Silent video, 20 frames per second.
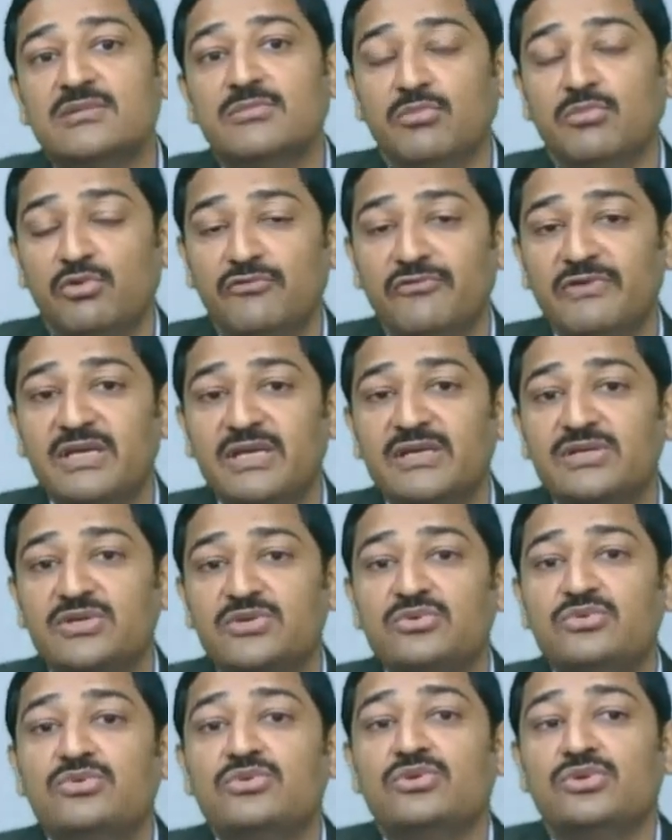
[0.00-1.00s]
moving
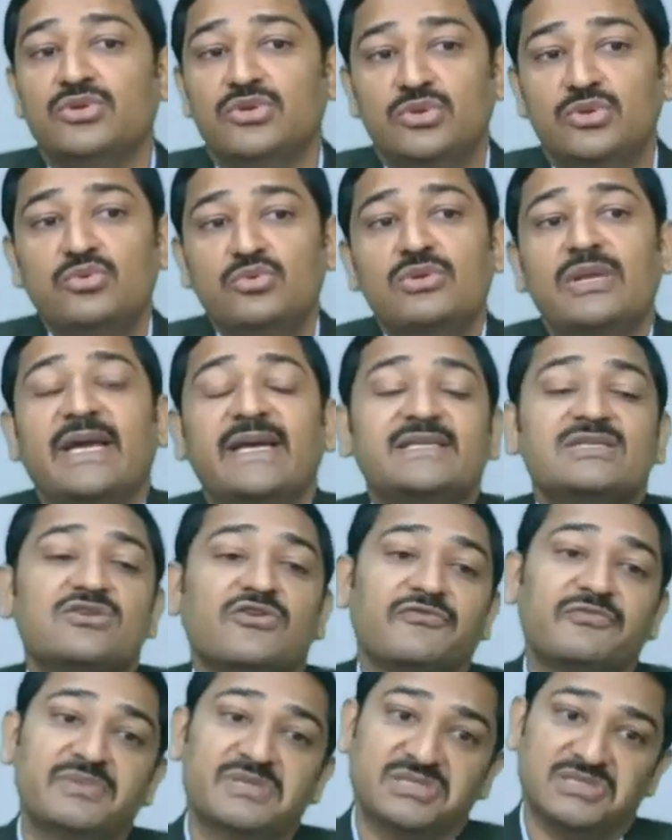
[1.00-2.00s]
into new lines
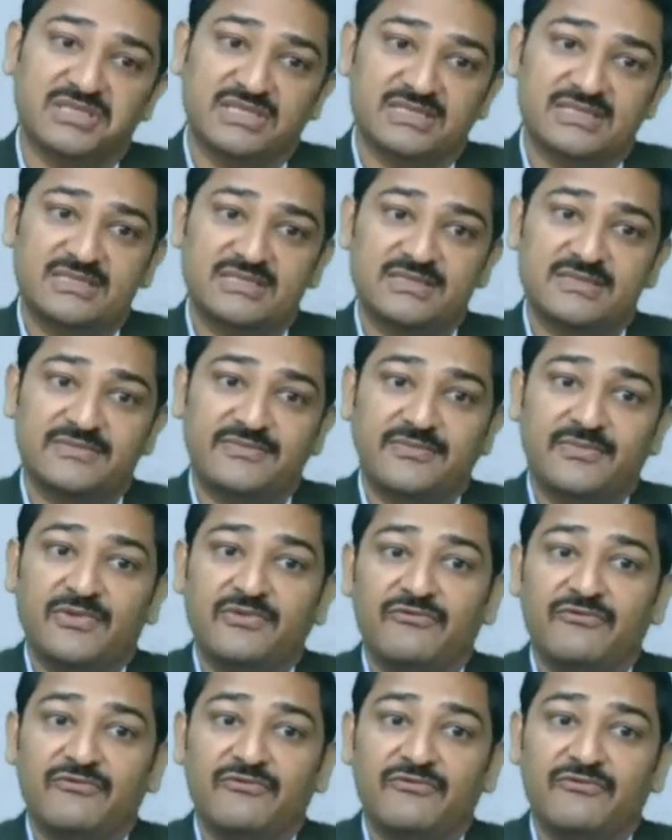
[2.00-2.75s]
of business.